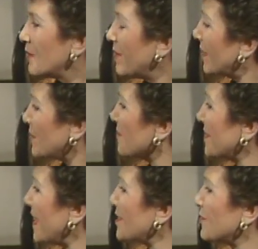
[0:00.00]
Malcolm,
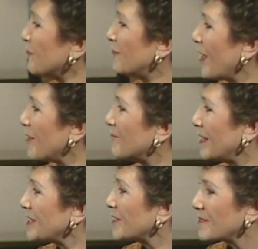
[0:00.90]
thank you very
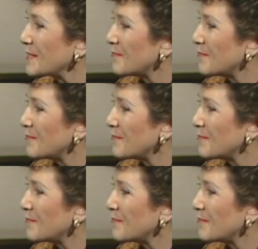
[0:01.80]
much. It was a